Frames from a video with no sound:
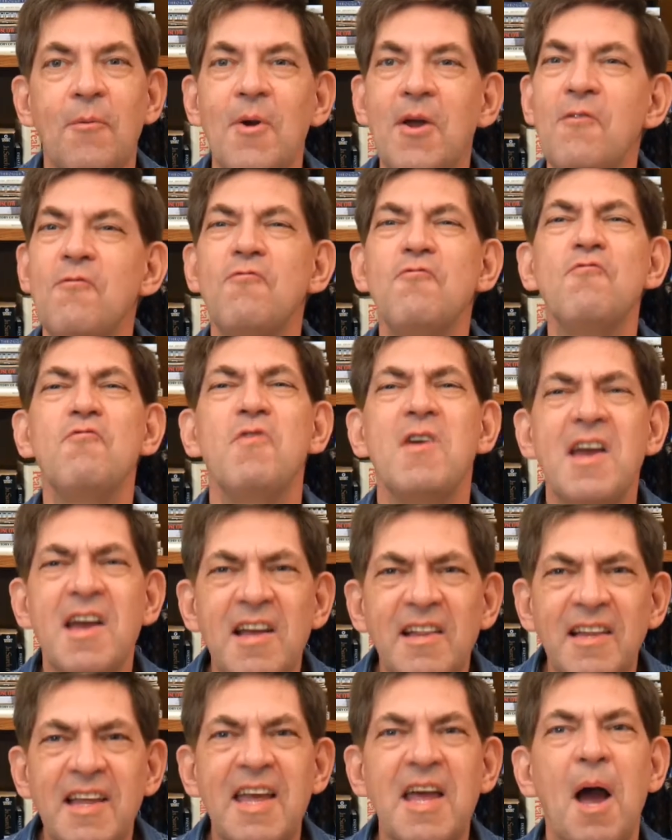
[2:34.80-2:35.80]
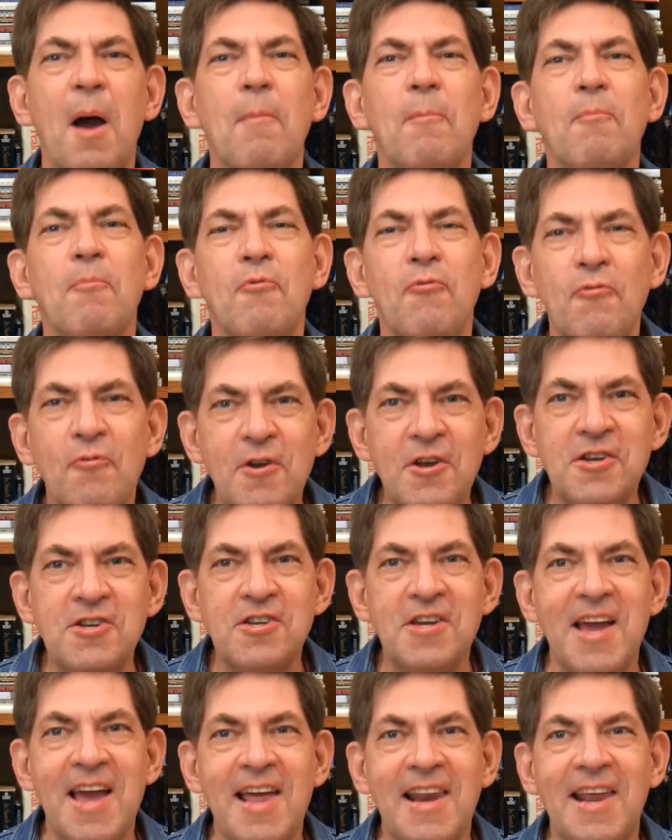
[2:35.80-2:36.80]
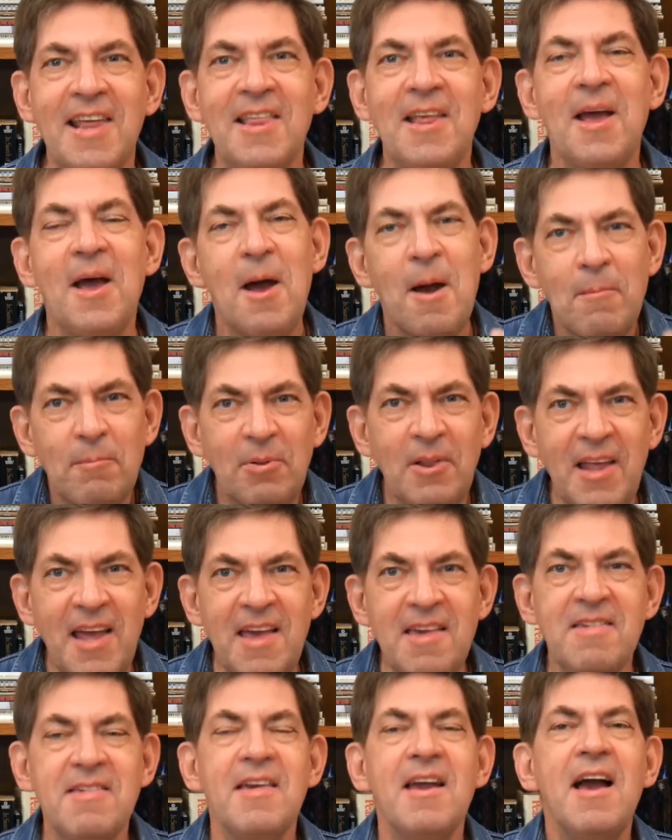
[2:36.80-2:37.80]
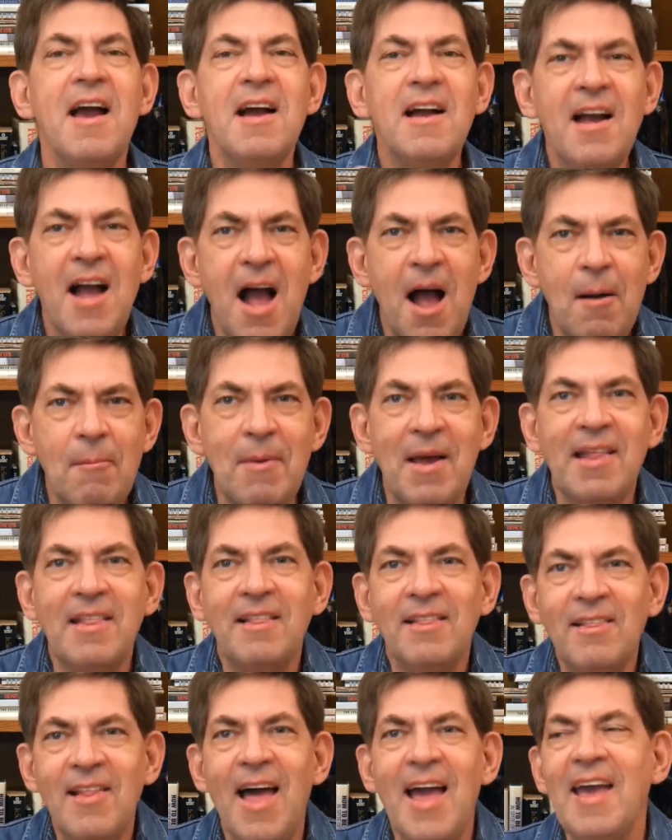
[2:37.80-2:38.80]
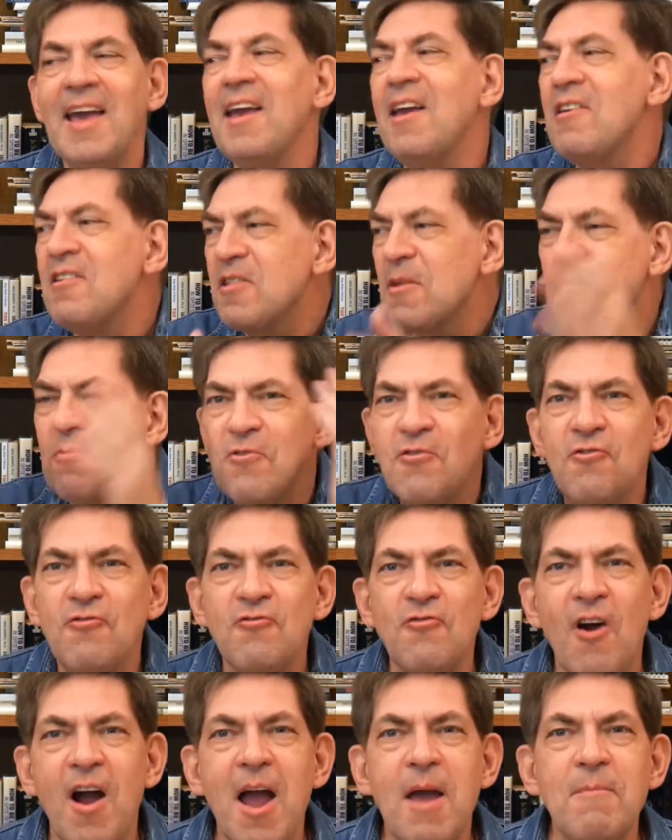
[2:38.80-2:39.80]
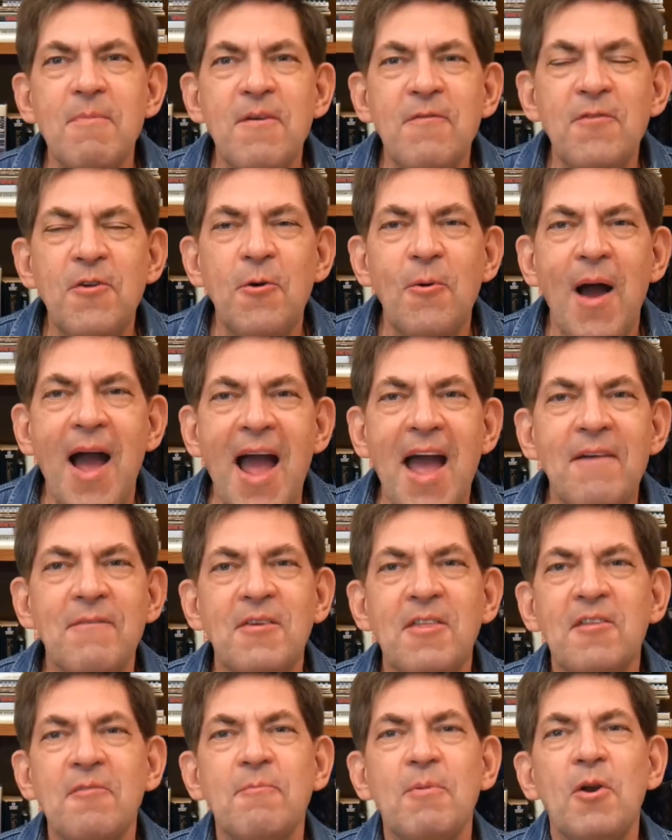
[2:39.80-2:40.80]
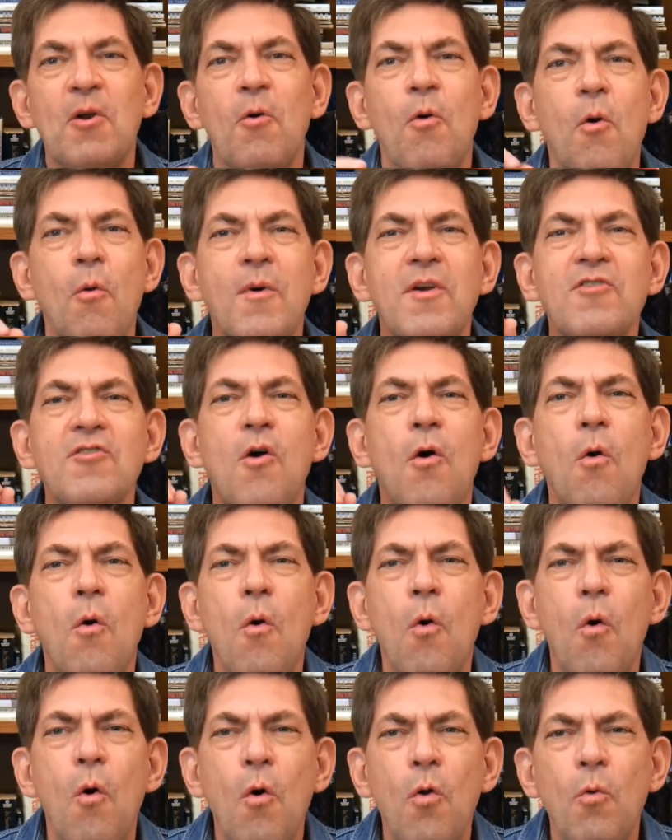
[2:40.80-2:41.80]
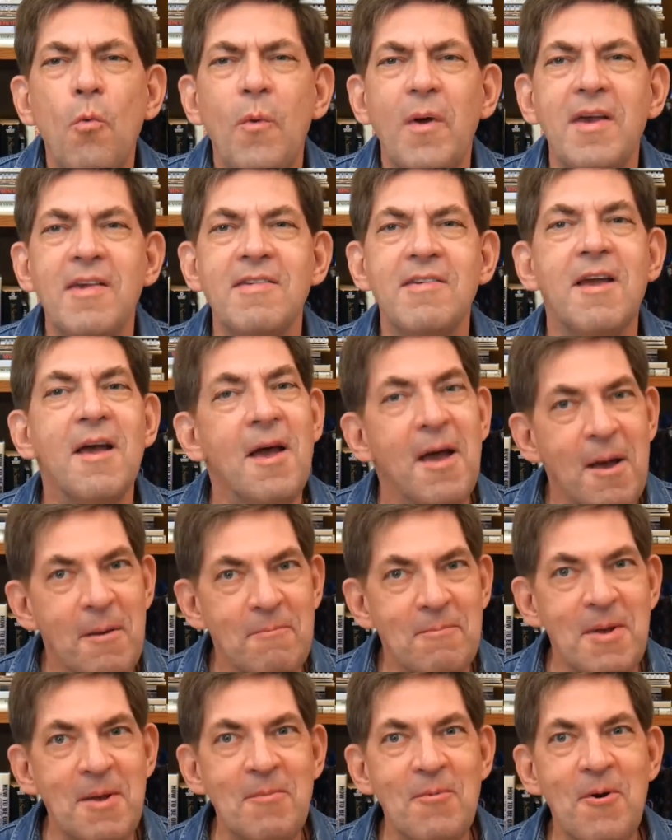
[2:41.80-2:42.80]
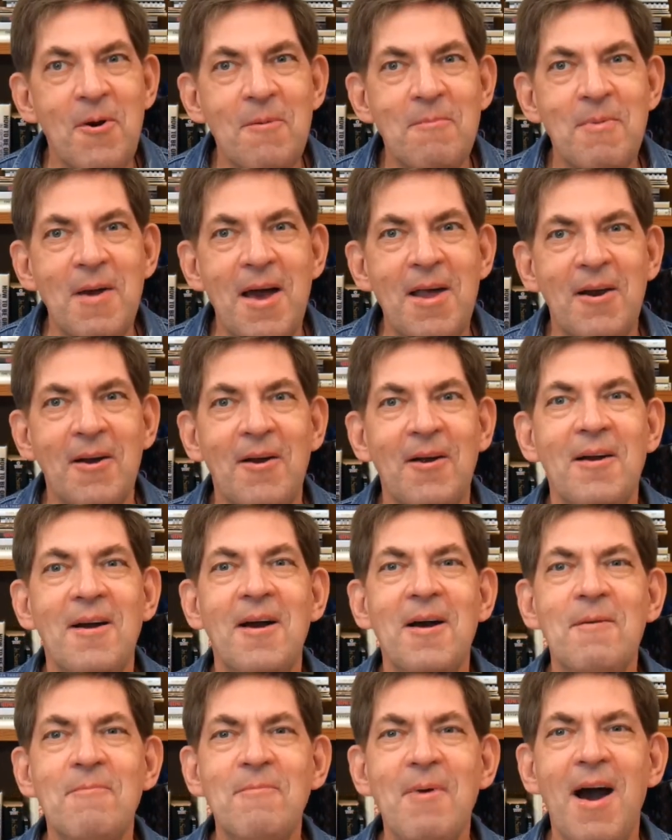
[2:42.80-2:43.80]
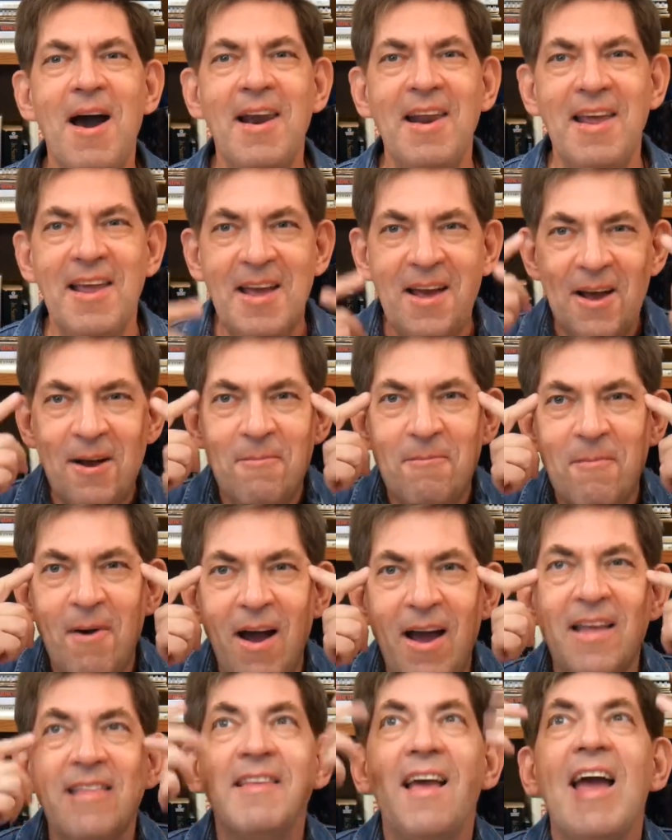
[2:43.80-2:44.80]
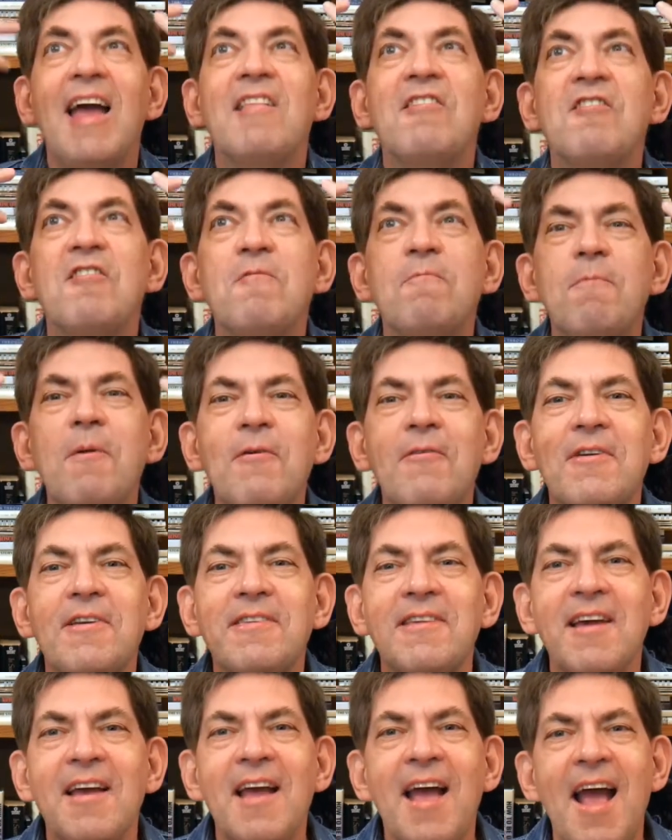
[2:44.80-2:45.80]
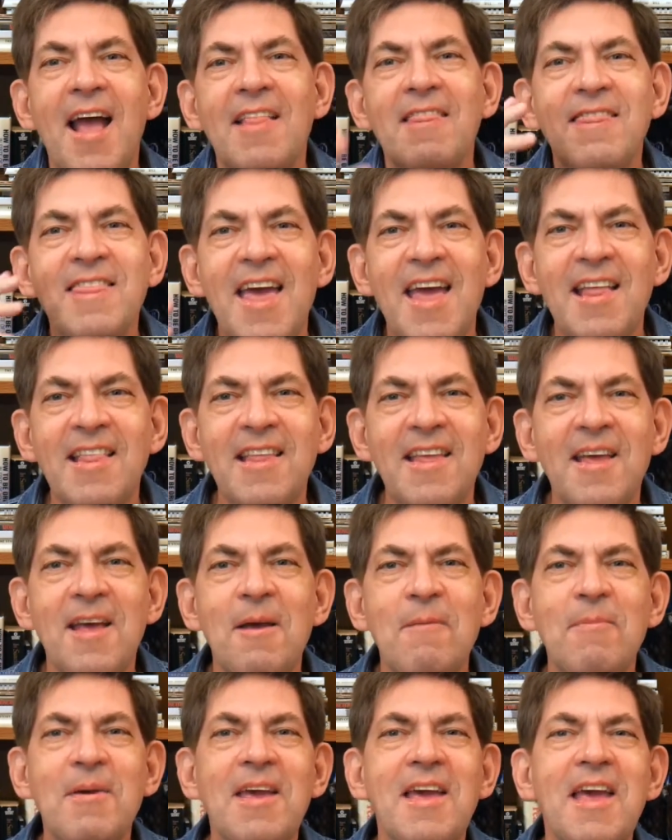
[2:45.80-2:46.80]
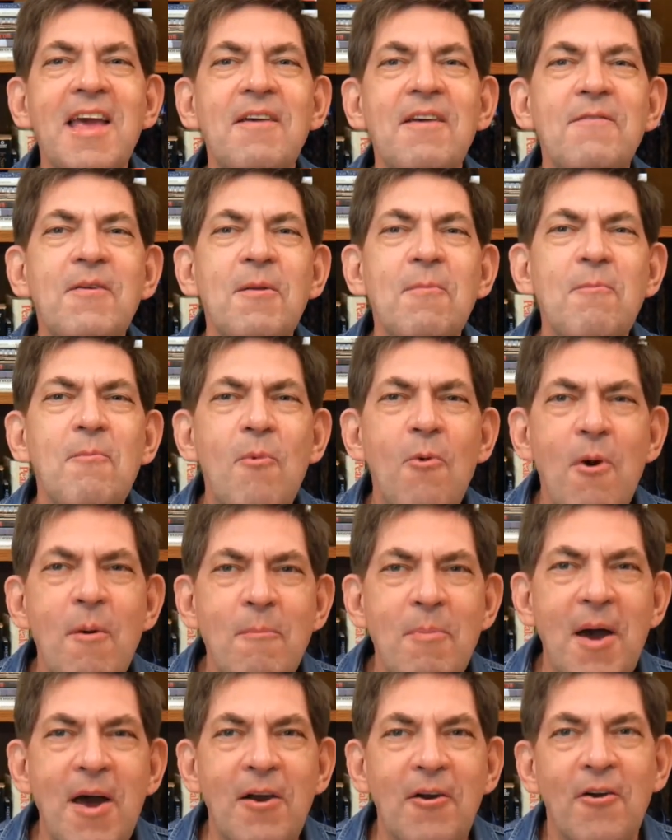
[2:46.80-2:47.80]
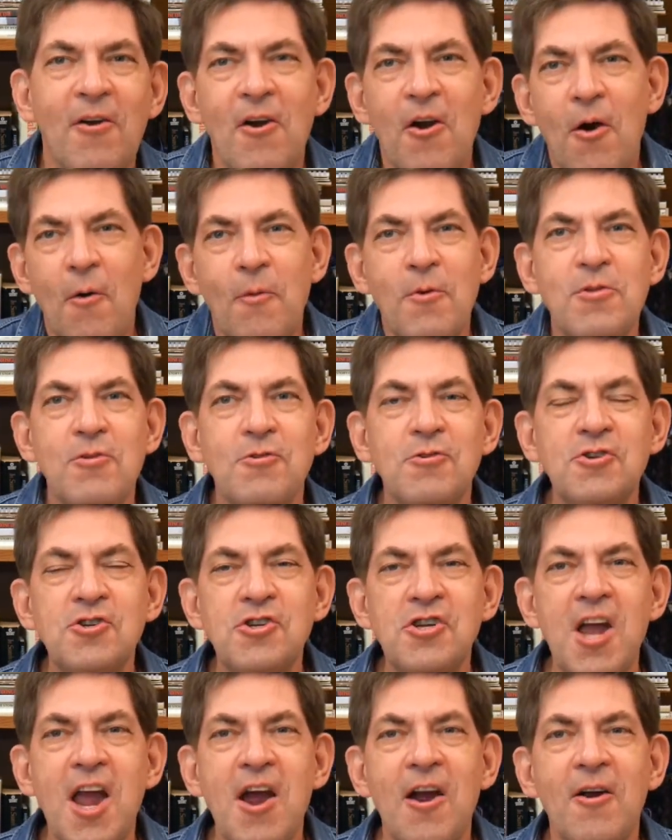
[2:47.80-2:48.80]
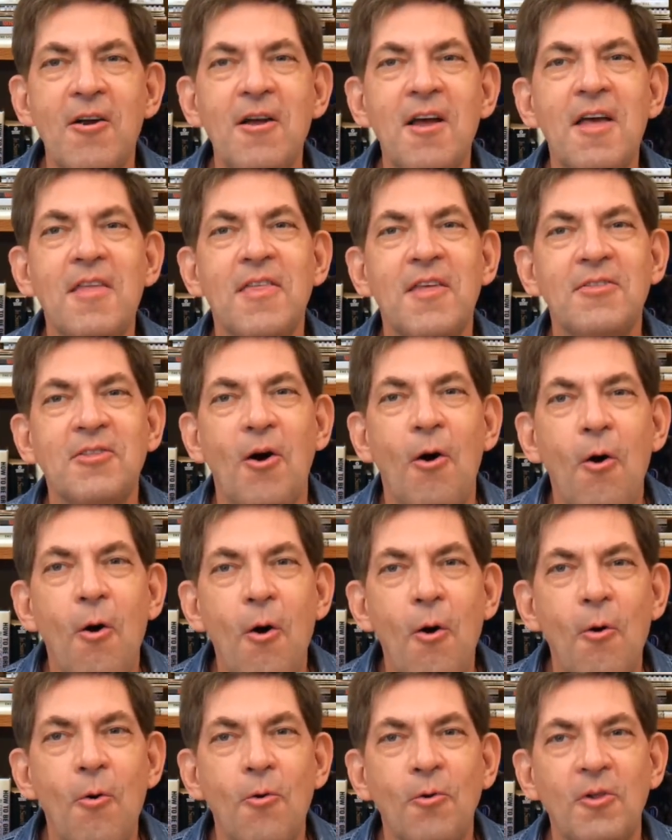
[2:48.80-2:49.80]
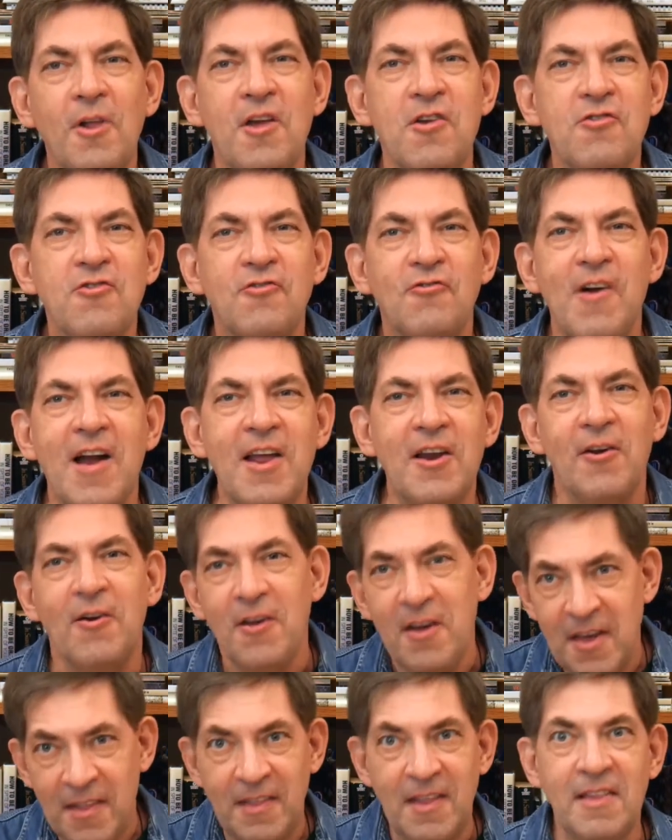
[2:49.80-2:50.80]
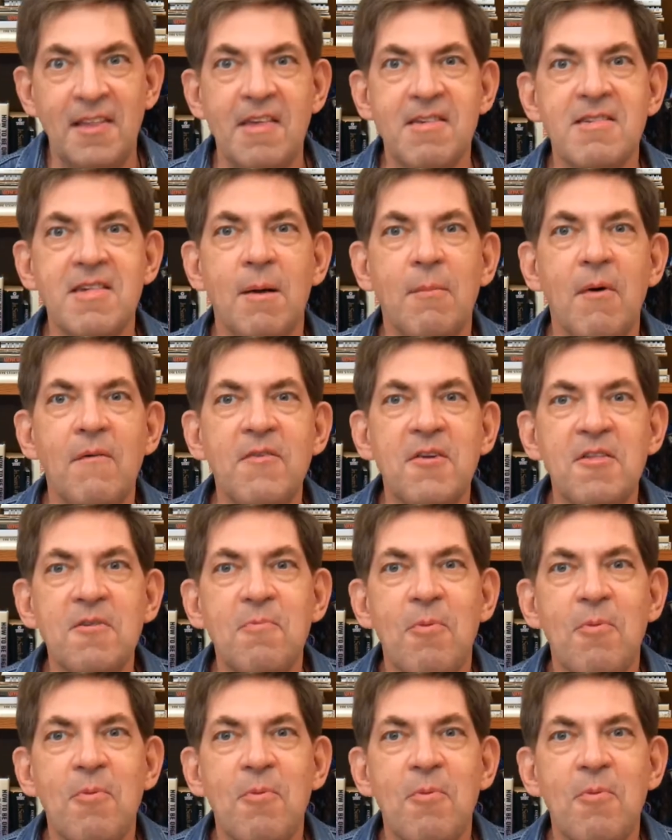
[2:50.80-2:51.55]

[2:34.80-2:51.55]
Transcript: We really appreciate it. Please comment, like, subscribe if you haven't, but always, always be more better. Body, mind, and spirit. And then be even more better when you share that the whole is greater than the sum of its